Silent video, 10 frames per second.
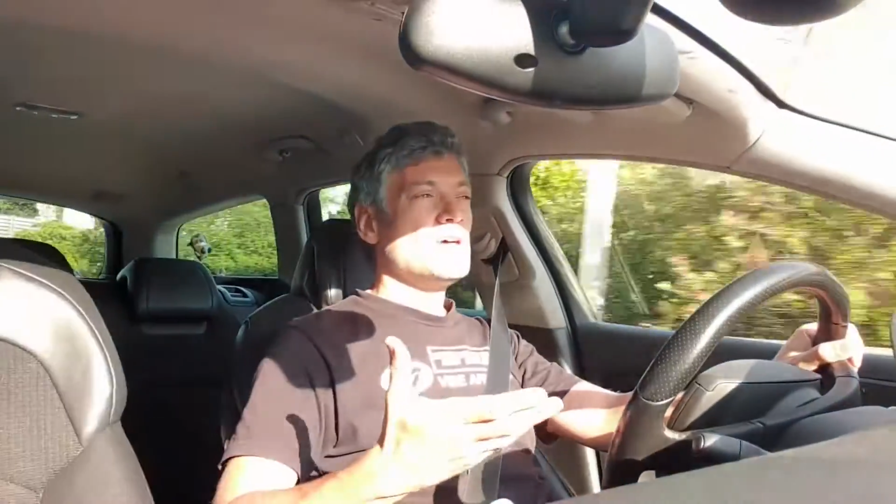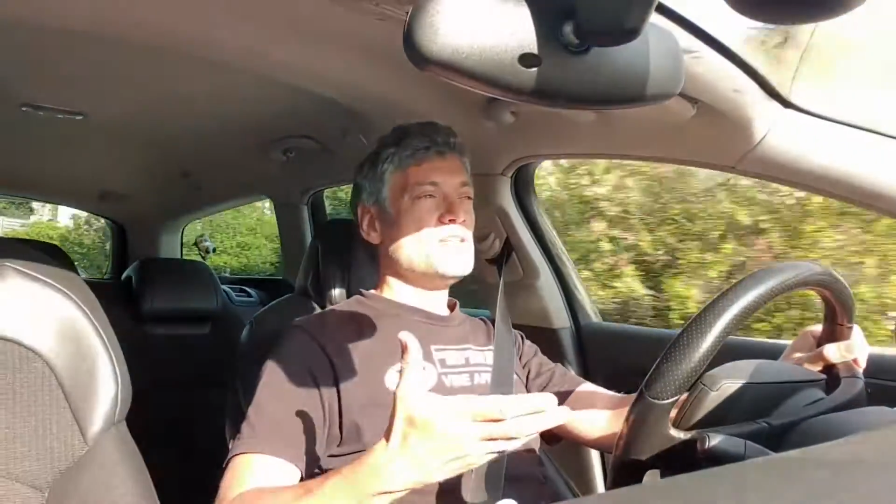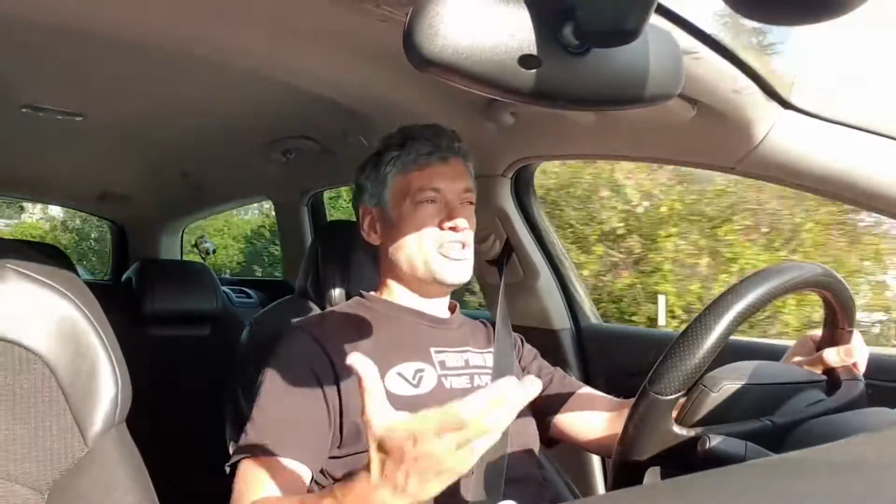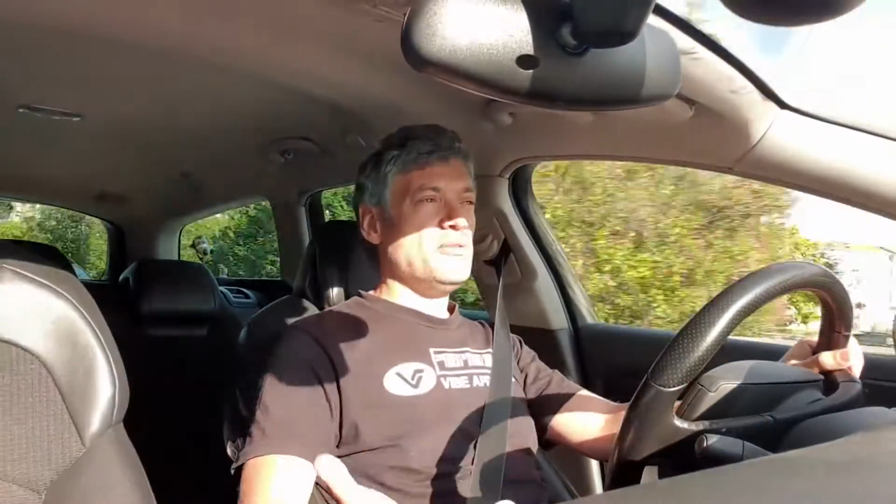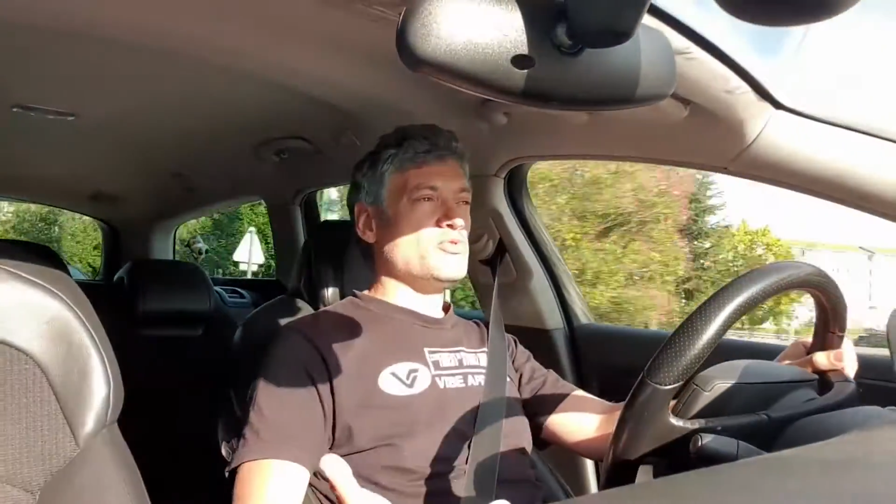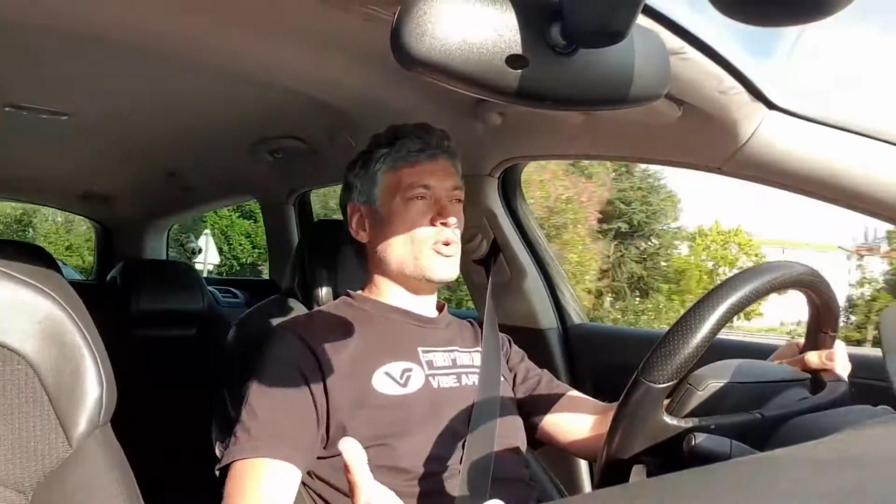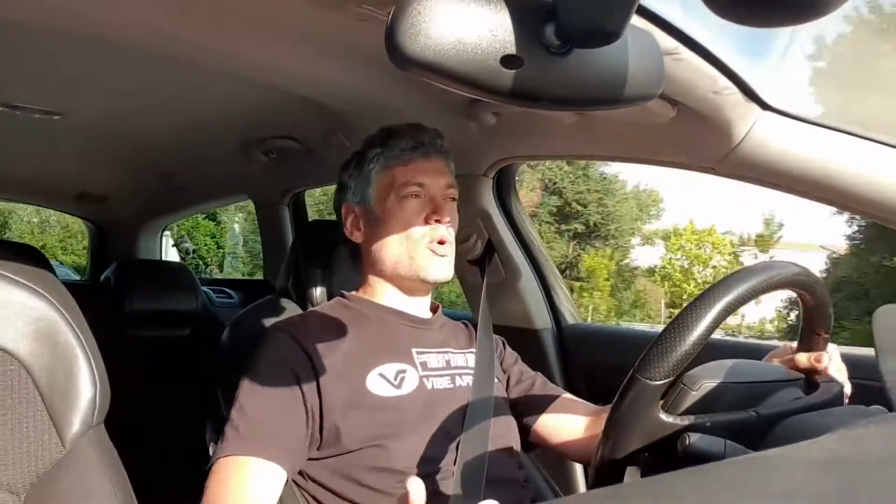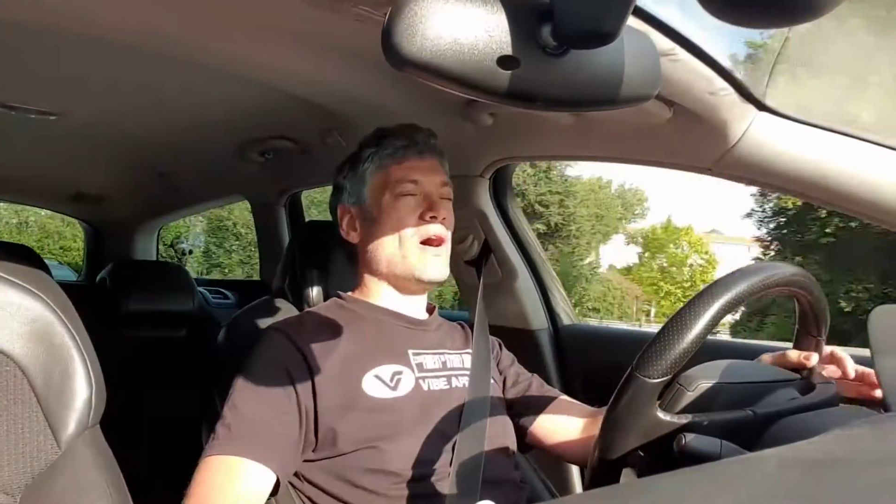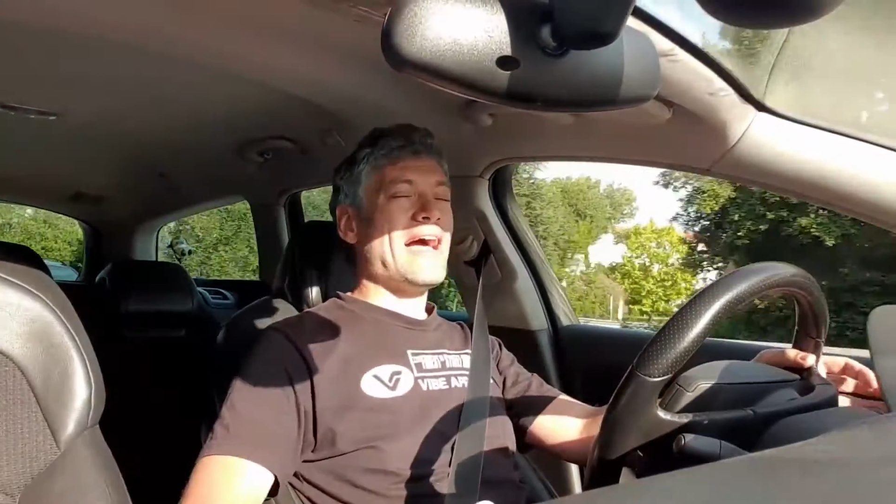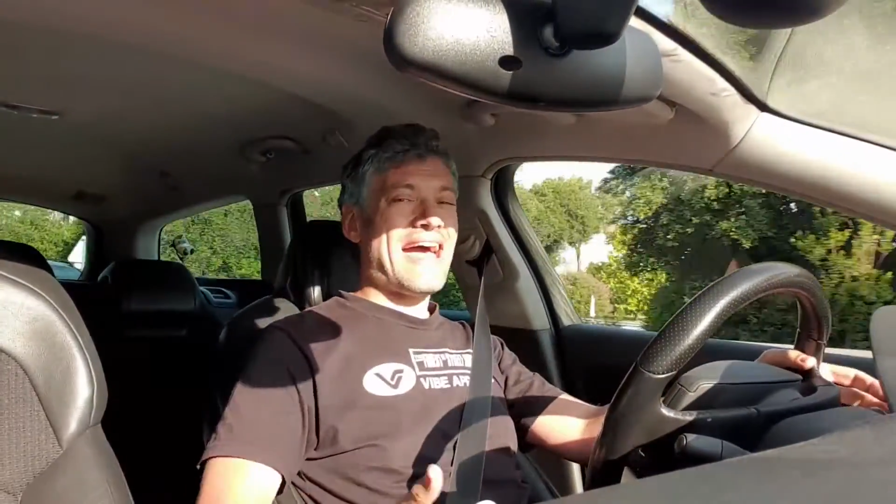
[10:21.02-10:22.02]
cheap to
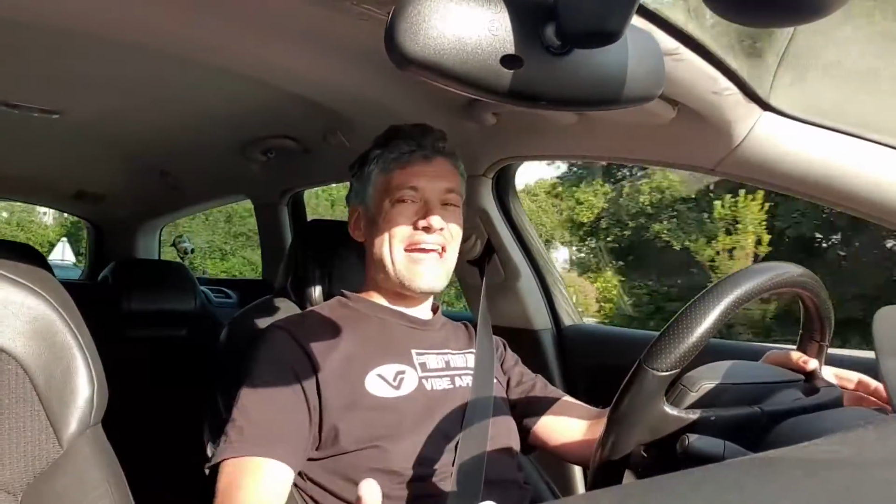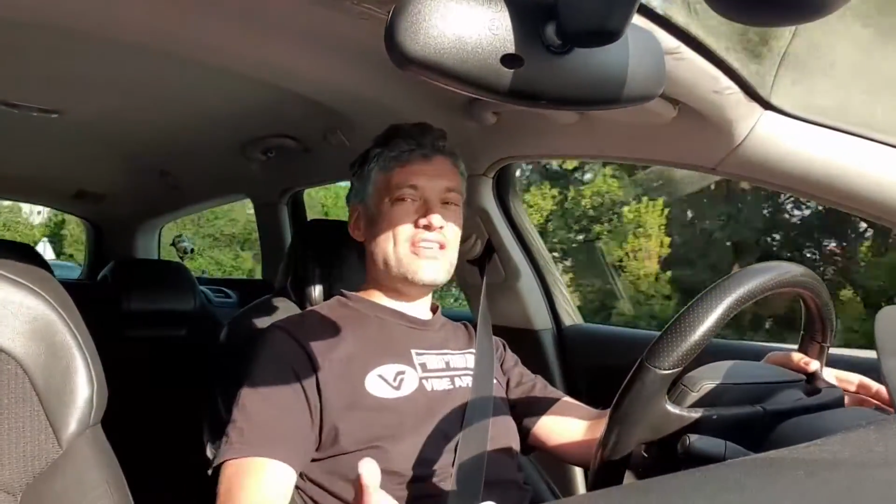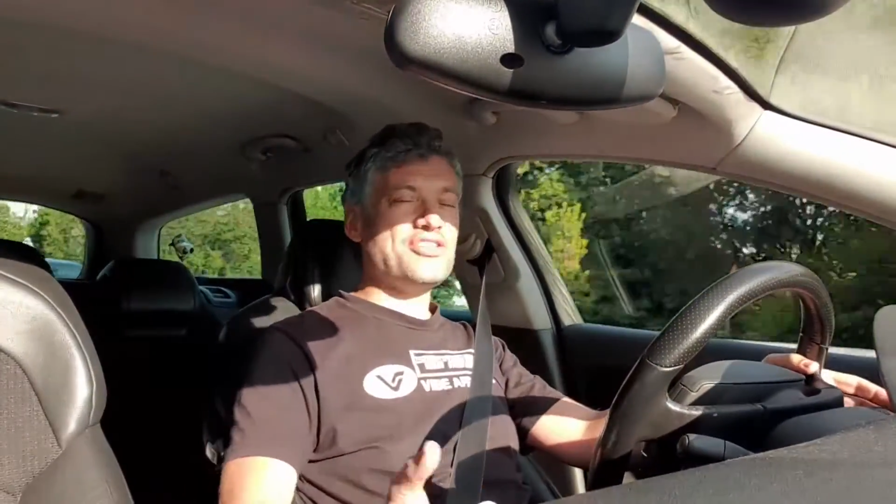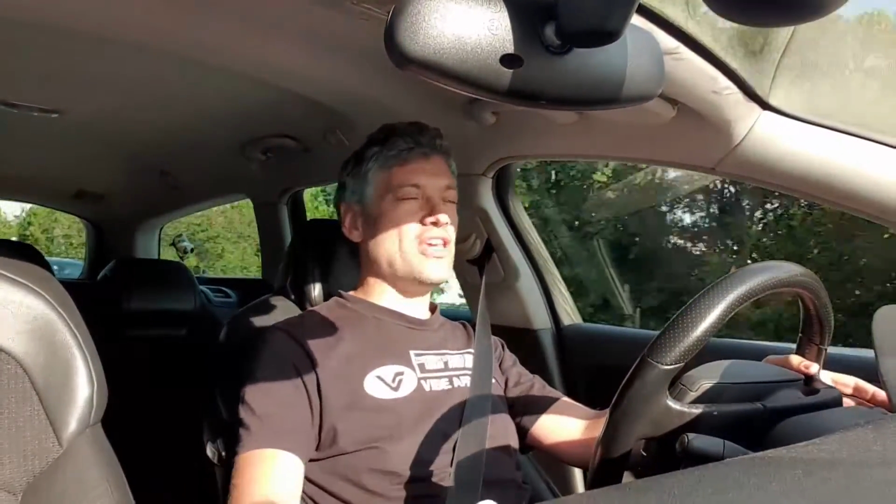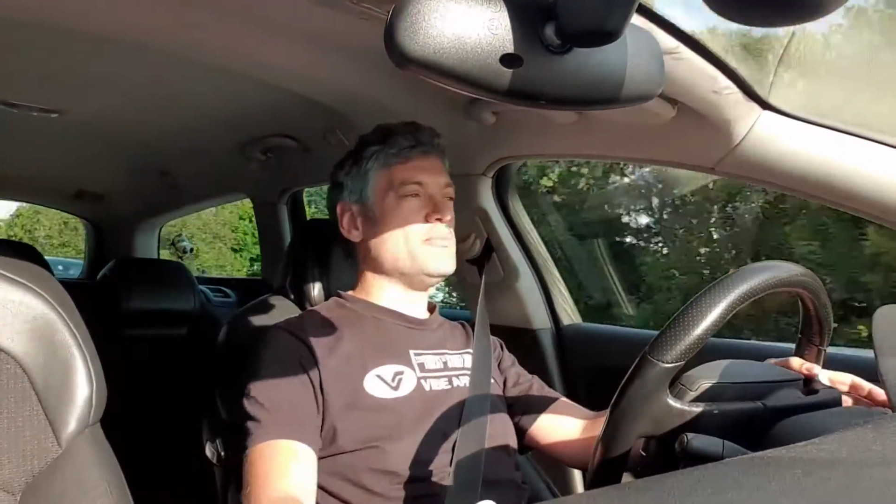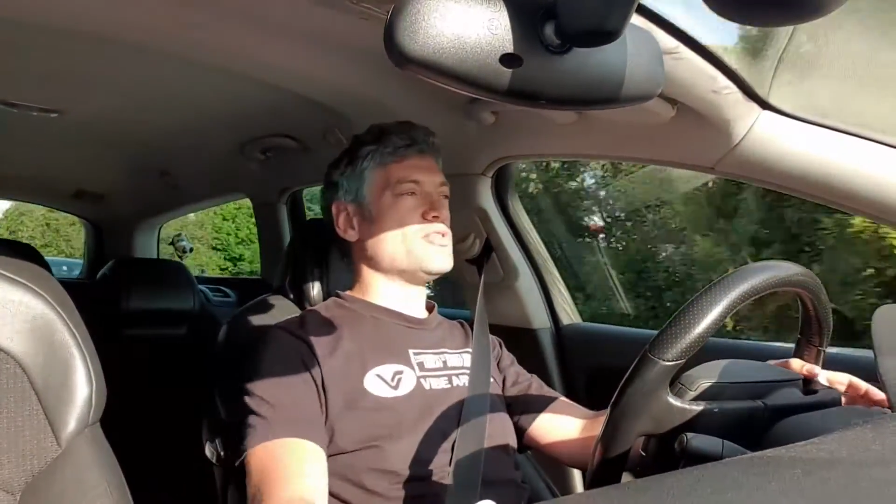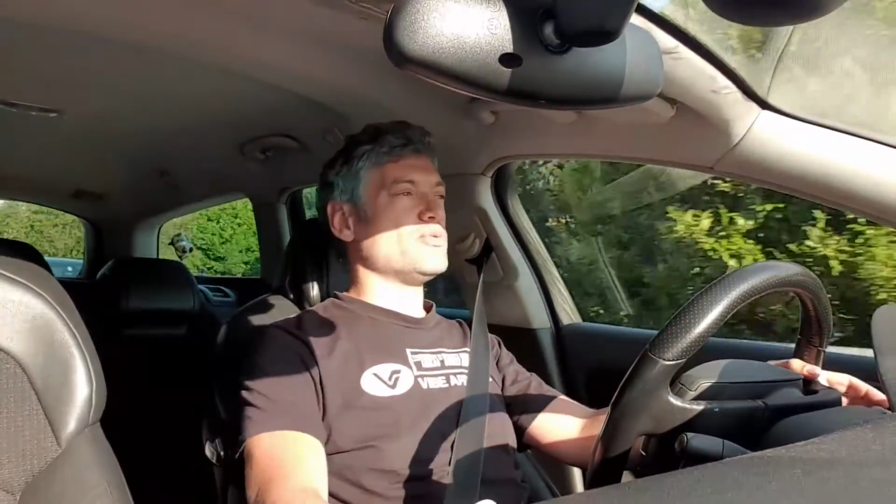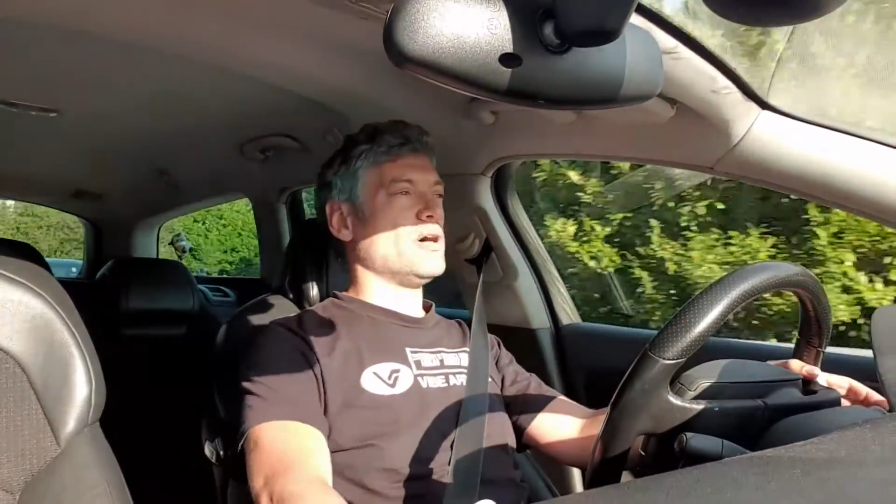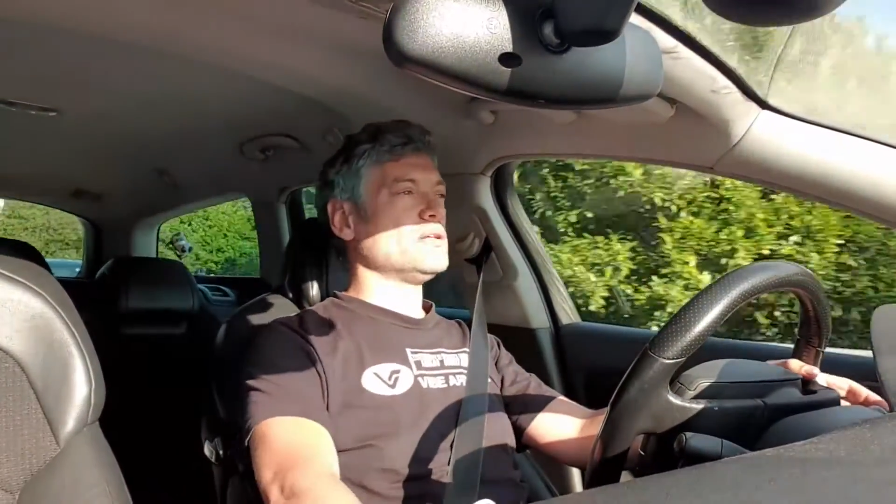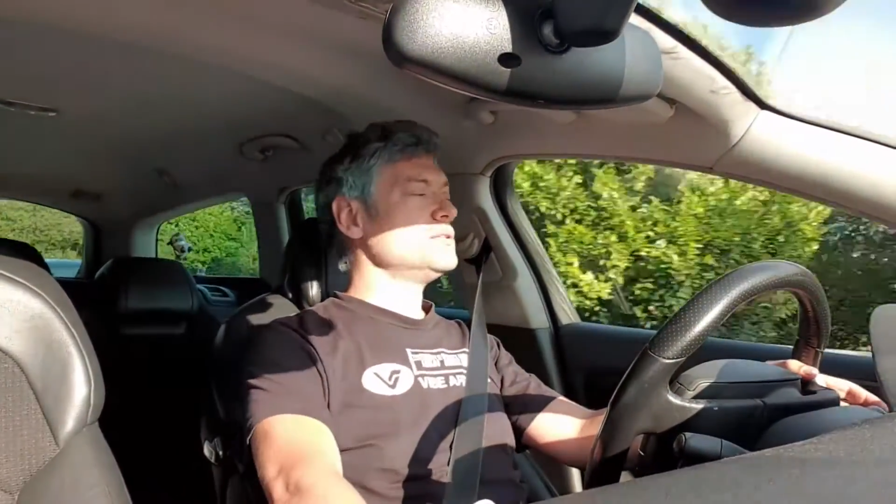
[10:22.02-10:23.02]
acquire and cheap to
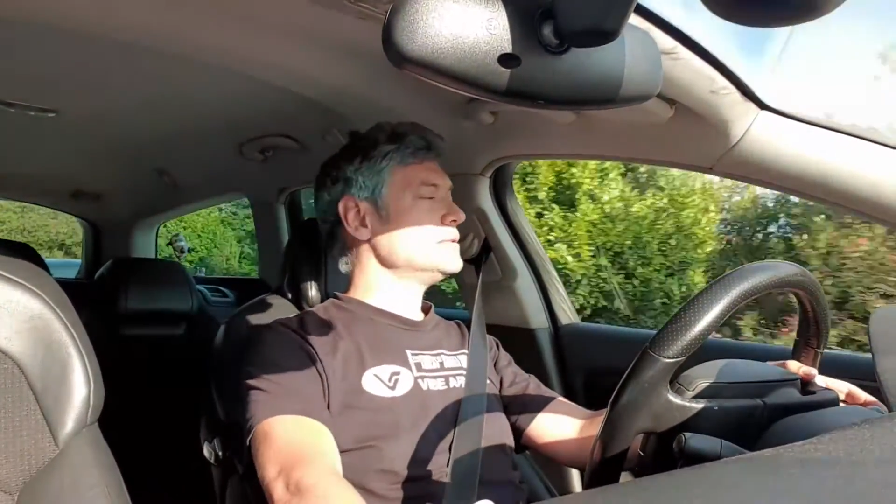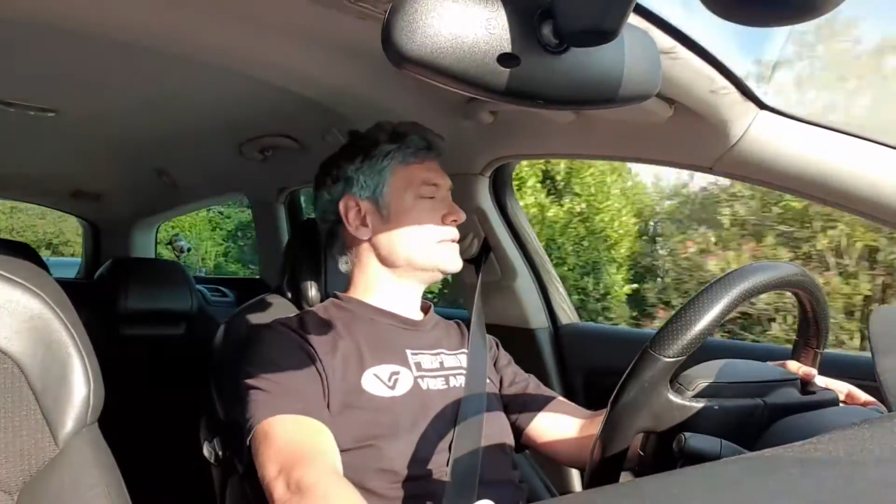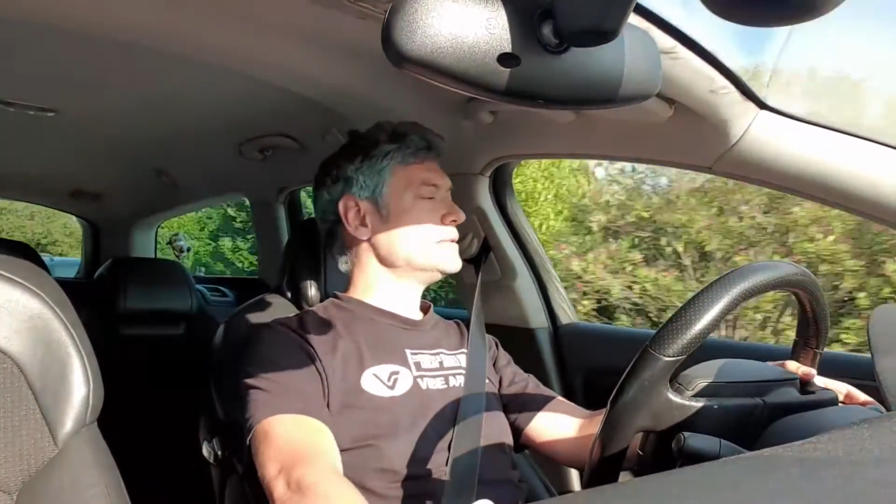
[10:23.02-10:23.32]
run,